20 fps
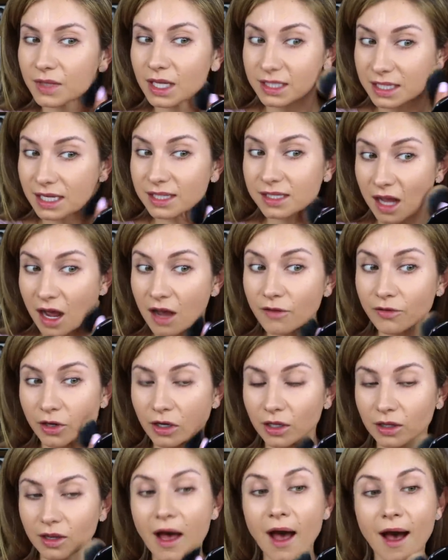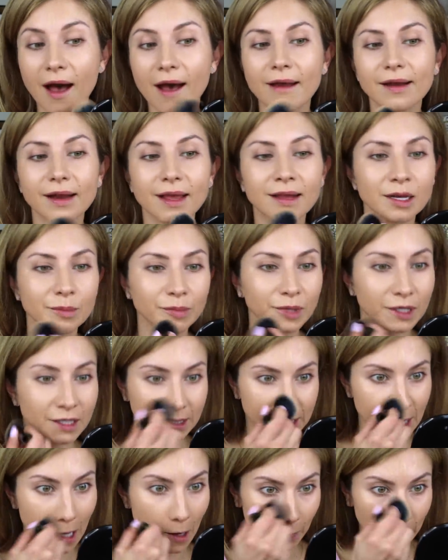it does cover a lot and it
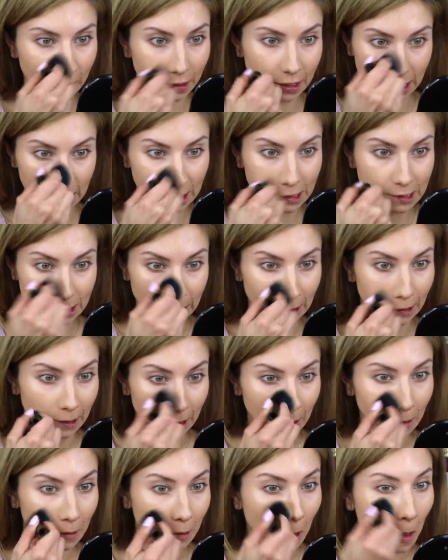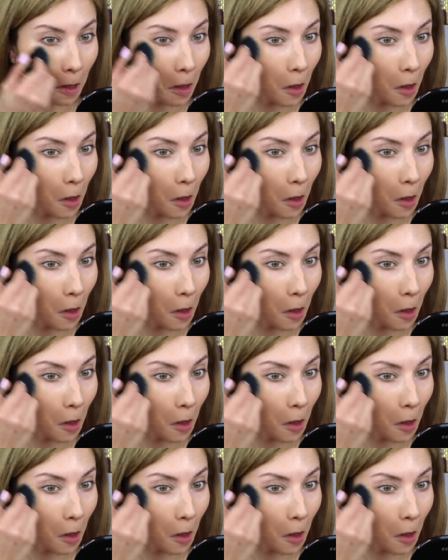blends out really easily.